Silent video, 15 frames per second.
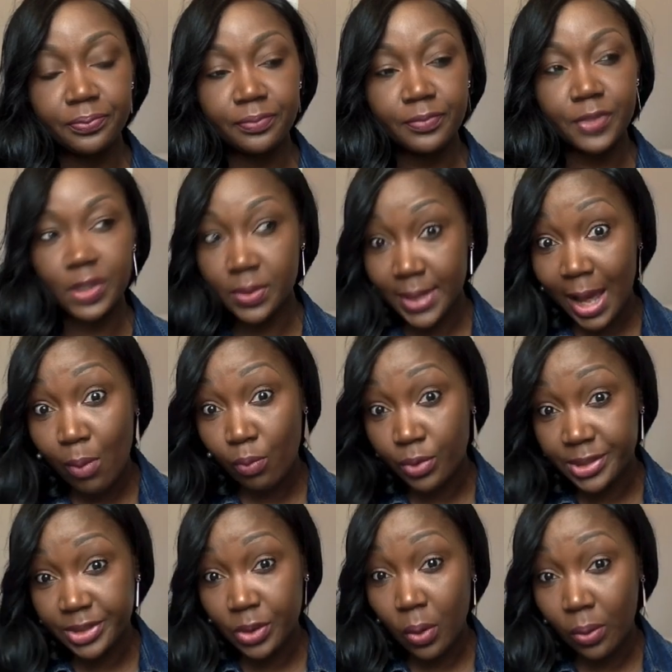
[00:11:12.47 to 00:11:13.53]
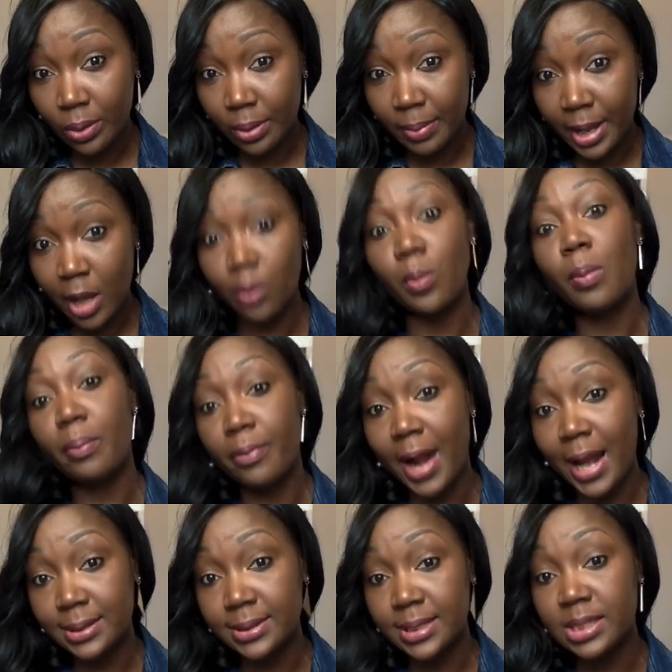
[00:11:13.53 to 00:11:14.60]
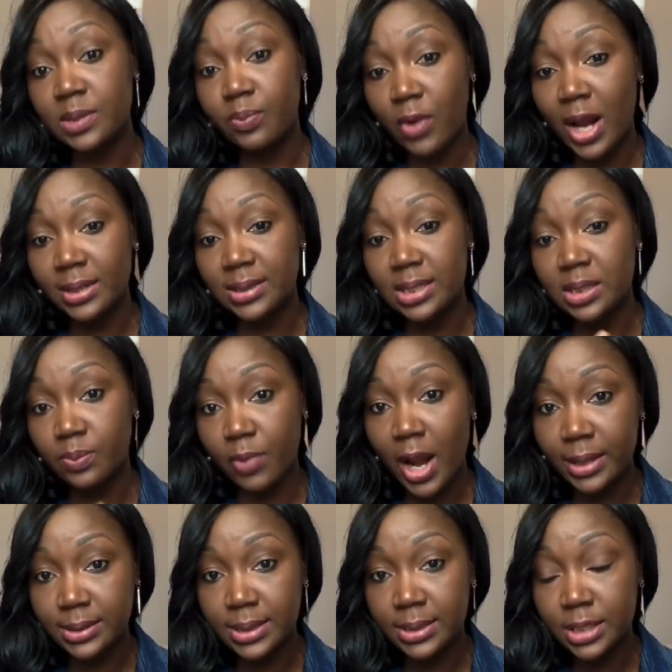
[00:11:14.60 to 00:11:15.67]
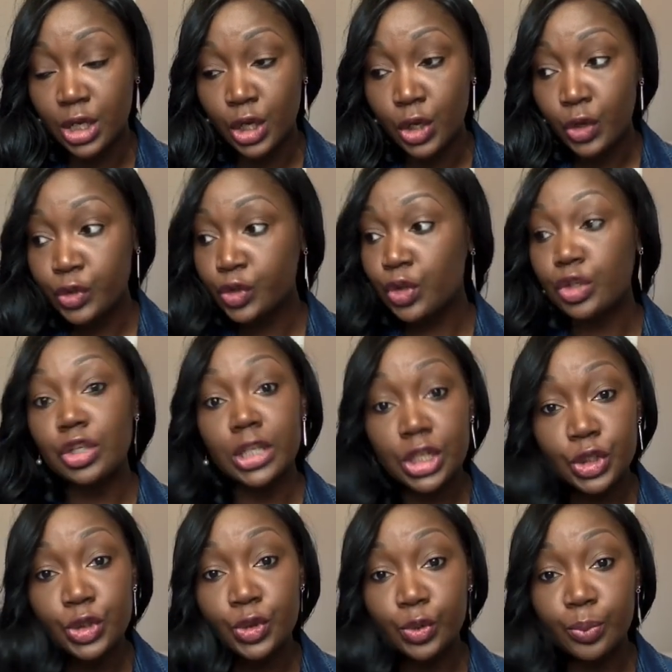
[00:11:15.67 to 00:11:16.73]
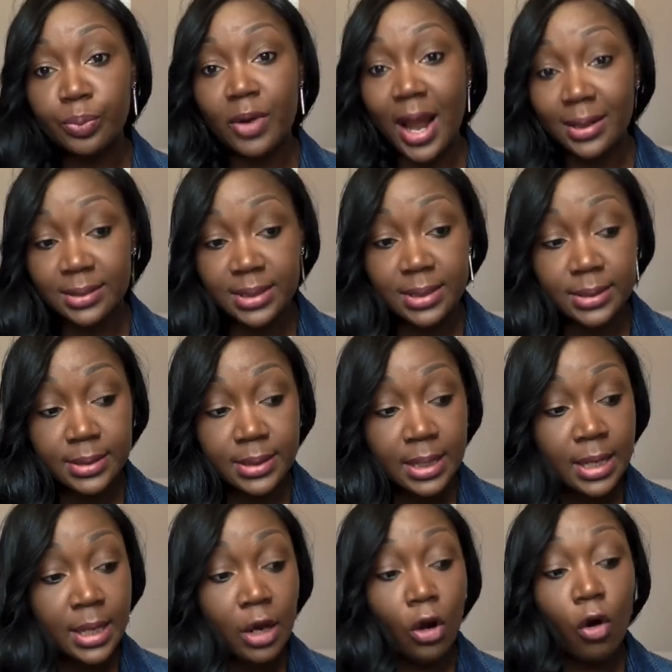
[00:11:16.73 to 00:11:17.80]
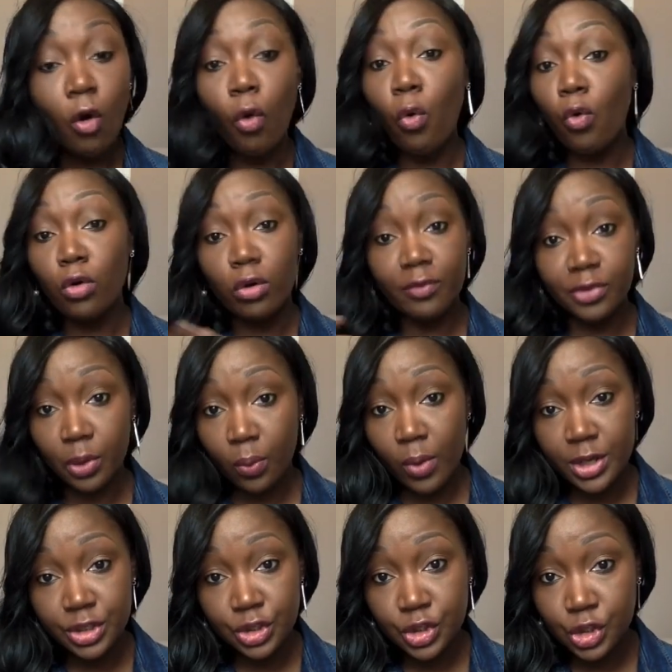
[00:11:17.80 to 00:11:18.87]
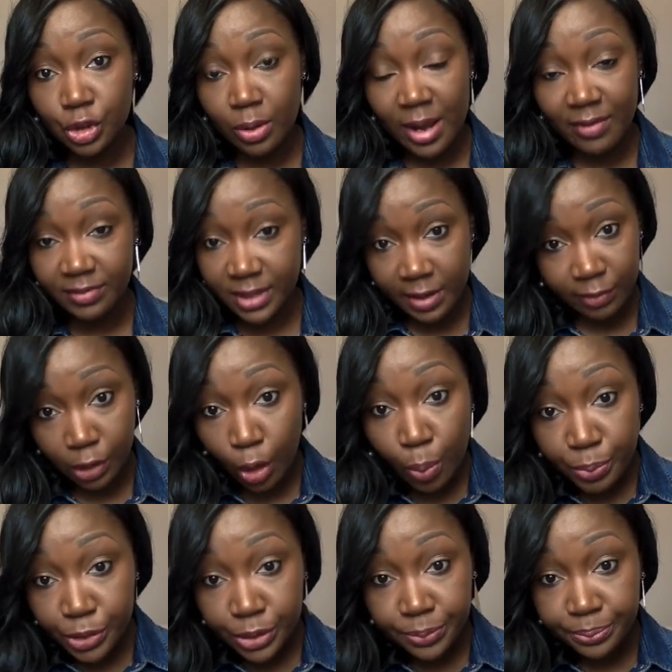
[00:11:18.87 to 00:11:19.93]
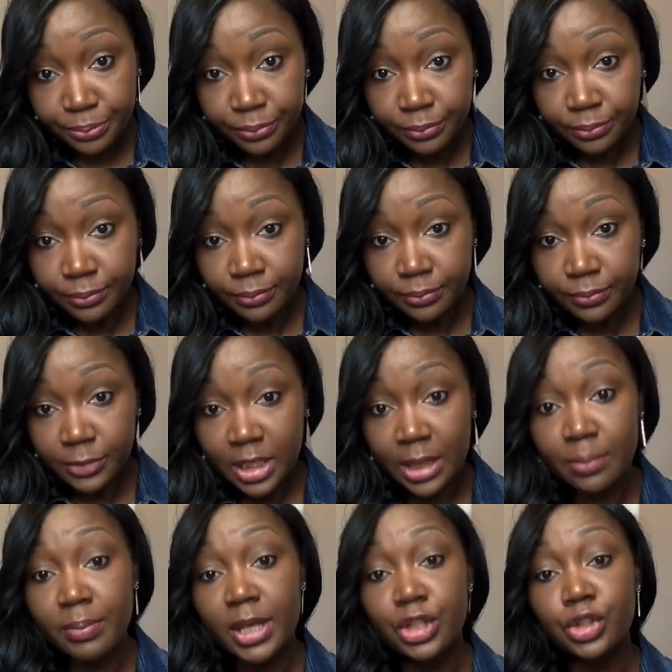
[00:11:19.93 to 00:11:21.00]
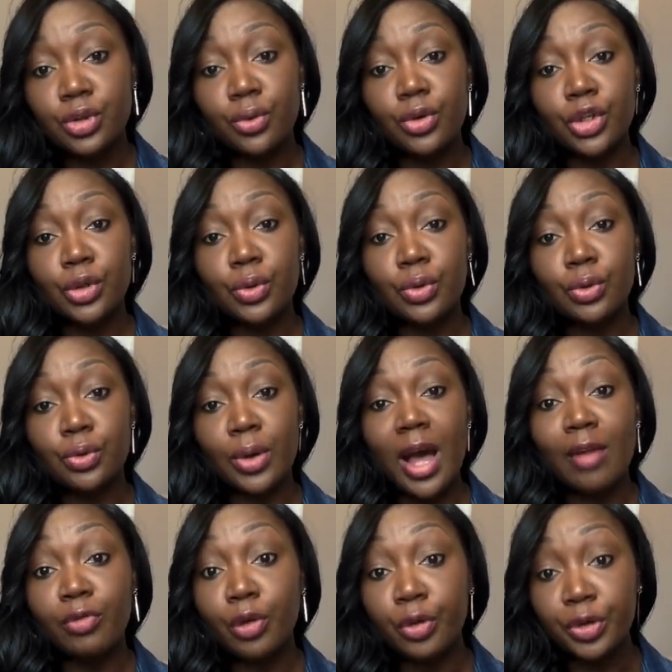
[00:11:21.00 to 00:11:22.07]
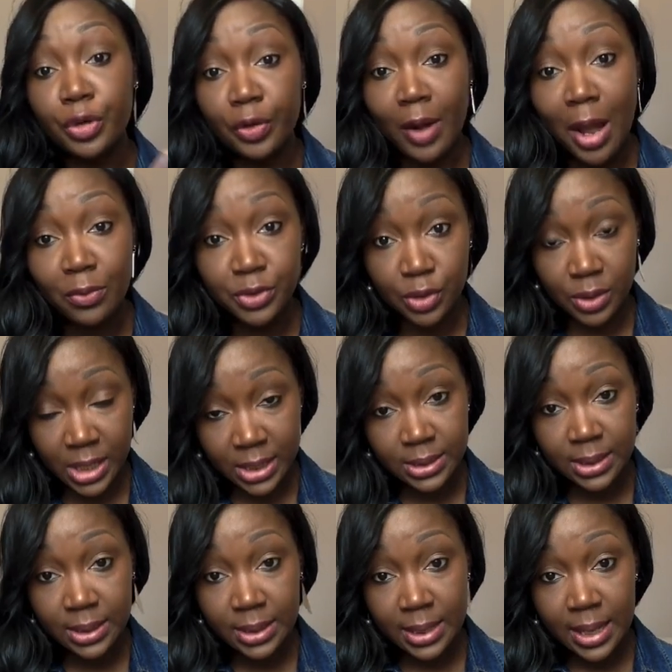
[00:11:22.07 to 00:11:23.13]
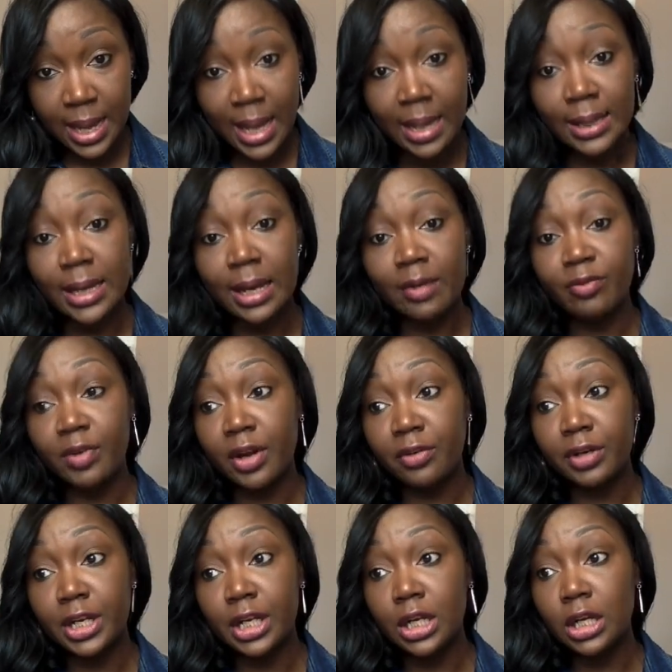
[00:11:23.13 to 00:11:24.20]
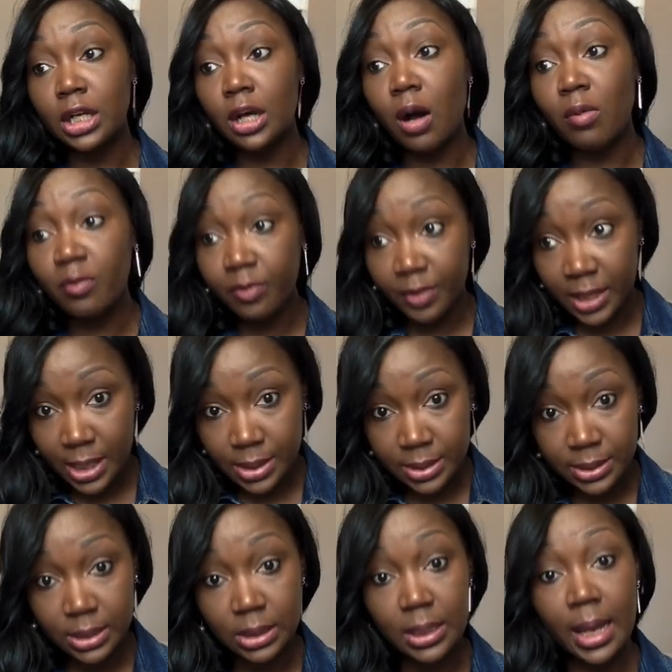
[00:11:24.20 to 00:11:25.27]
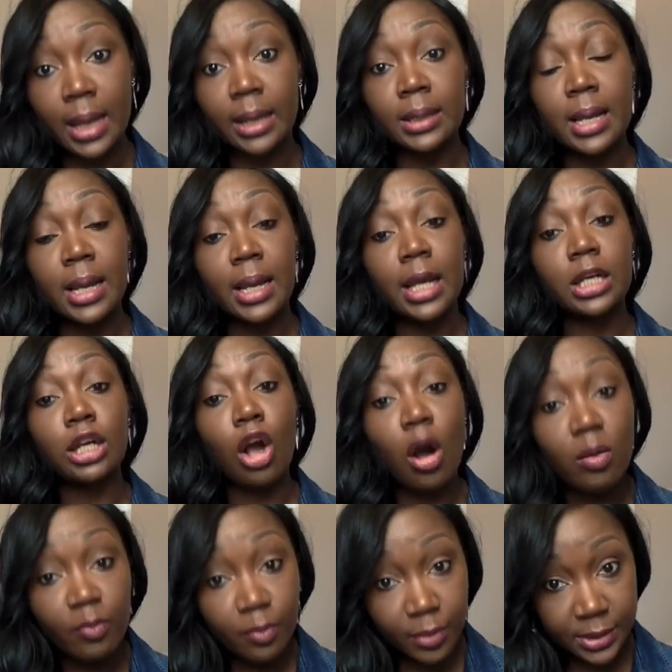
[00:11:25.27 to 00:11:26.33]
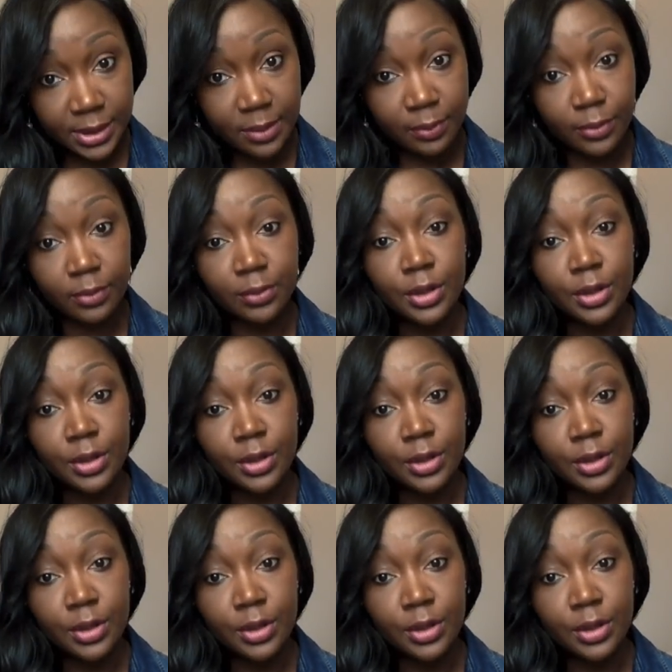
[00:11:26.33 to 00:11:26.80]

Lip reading: So that was all about practice. So you need to practice all of the questions you have developed and make sure you have good grounds on it and are very confident in and comfortable,